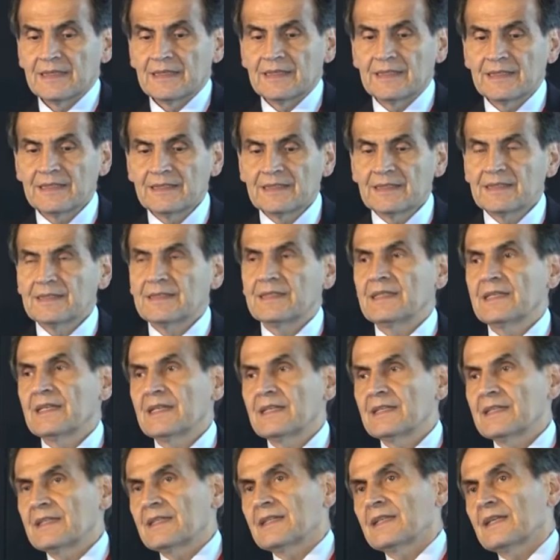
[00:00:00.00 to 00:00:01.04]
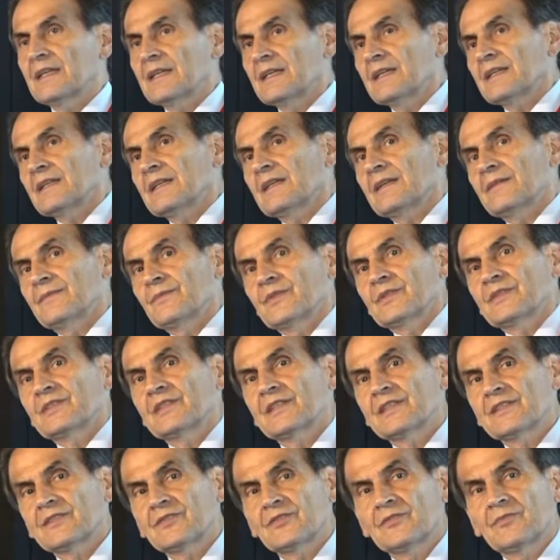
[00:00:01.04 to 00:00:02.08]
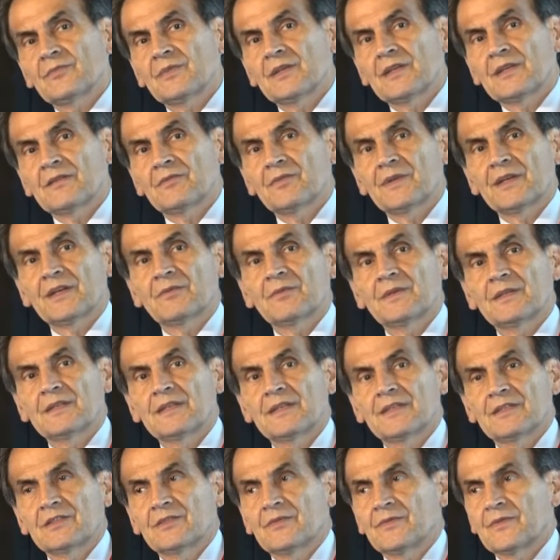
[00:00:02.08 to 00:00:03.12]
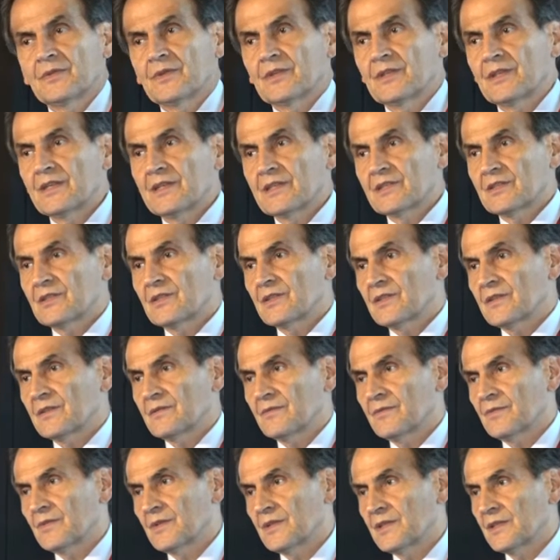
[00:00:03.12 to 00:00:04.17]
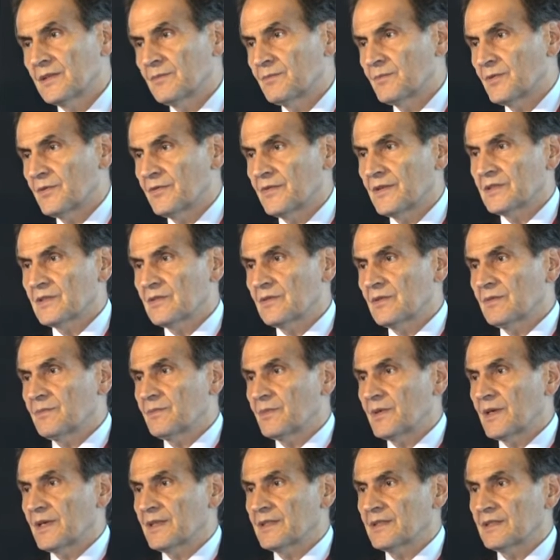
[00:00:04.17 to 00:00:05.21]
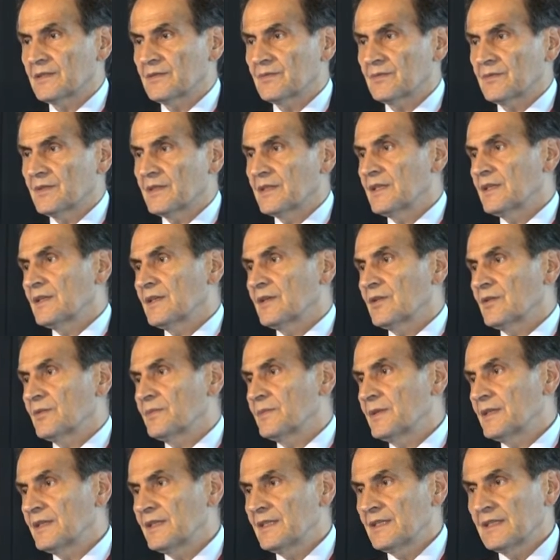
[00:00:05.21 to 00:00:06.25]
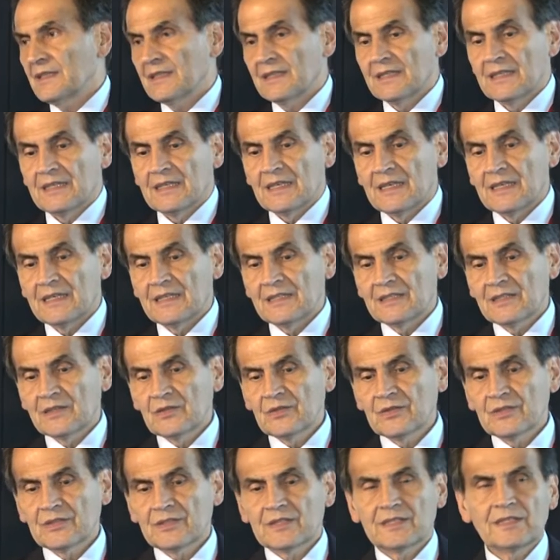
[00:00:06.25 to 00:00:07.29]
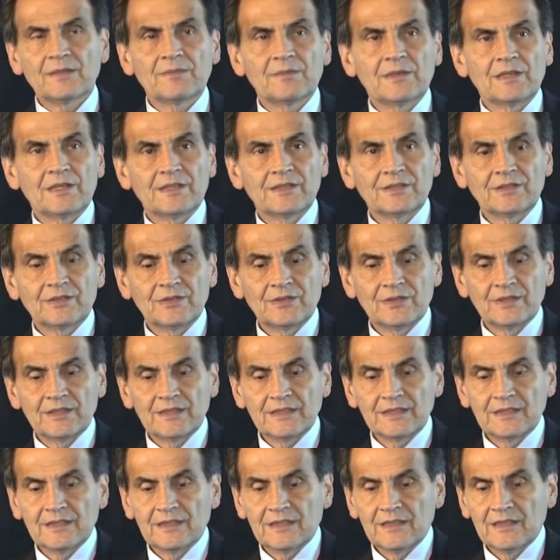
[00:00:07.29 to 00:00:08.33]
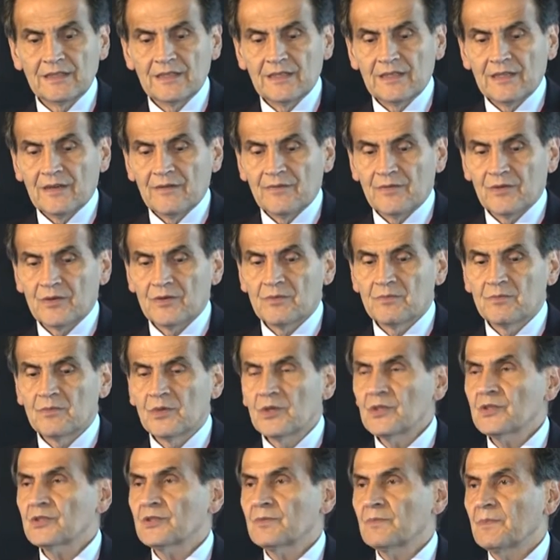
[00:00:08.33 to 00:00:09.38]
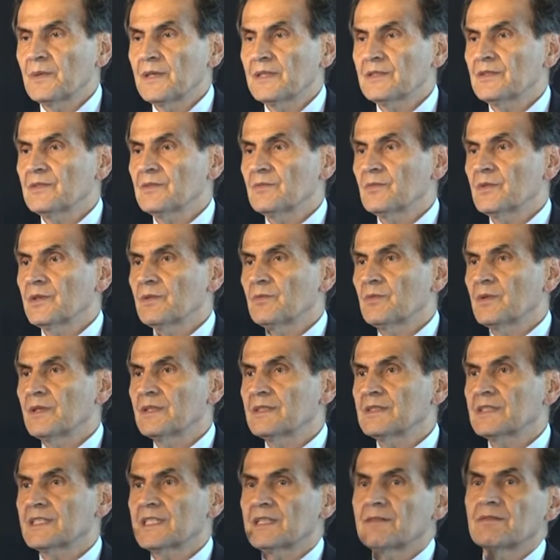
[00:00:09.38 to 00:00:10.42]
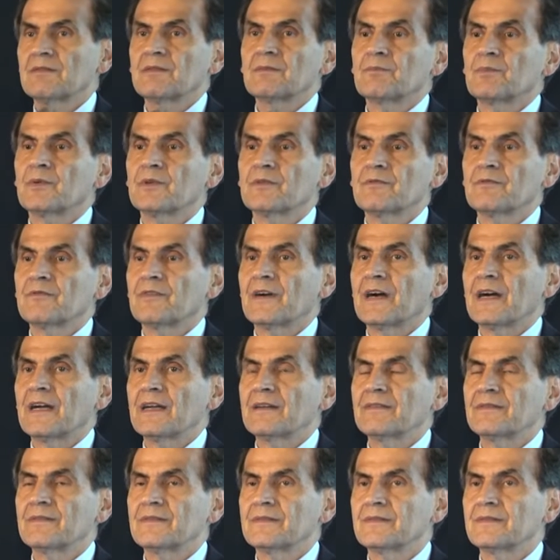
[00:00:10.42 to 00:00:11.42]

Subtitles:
This is the ADA, and we just submitted recommendation for next year for the professional practice committee, and it looks similar to this. For most patients, we want 7.5.